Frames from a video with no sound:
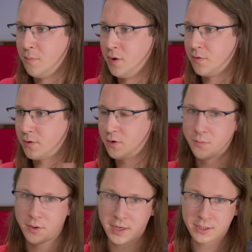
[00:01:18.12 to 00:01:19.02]
but no
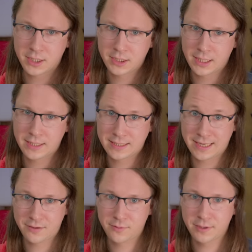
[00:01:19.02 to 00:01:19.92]
money exchange hands,
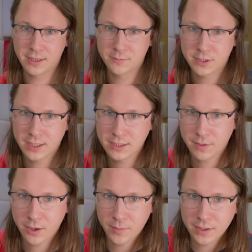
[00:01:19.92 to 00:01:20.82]
and everything that I'm saying is
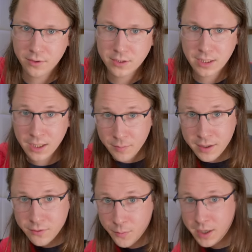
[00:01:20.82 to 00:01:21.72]
my complete honest and
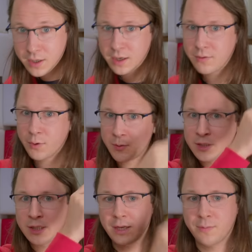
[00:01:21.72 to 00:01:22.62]
independent opinion. And if you
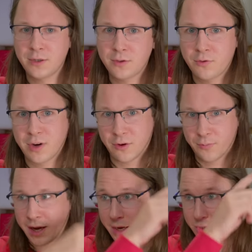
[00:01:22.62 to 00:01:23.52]
appreciate that, make sure to check out
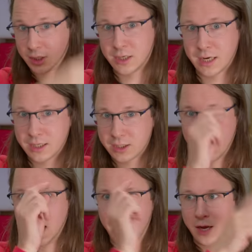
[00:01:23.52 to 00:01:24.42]
my affiliate links,
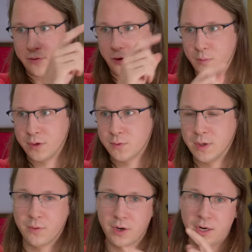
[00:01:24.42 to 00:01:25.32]
Thomann,
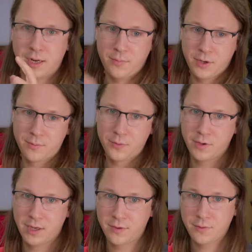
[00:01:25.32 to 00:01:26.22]
Sweetwater, and Plugin
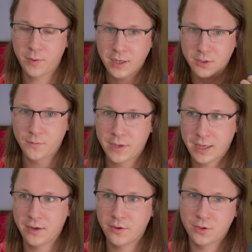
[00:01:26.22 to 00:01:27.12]
Boutique. And if you buy something
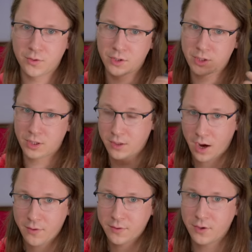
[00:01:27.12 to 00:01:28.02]
in those stores
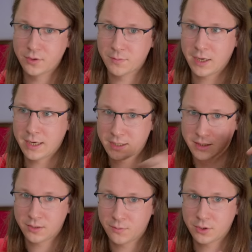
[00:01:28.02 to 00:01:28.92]
after using my
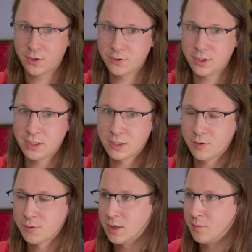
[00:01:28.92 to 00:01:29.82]
links, which are also in the
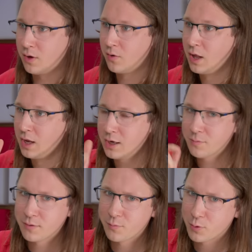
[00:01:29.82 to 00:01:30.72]
description down below, a little
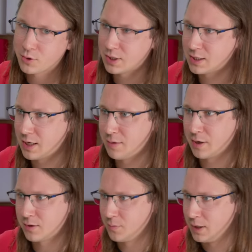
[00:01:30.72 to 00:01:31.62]
bit of a purchase gets kicked
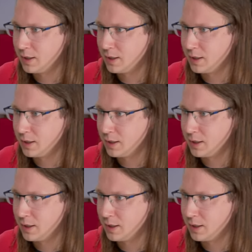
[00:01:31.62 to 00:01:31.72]
back to me.